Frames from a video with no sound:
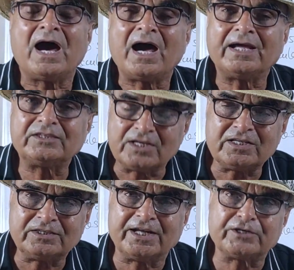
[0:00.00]
I
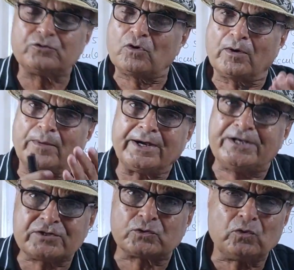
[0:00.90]
think that you have
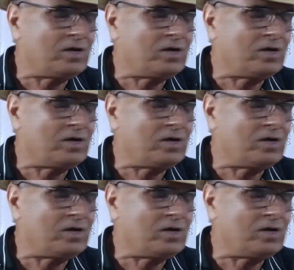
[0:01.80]
understood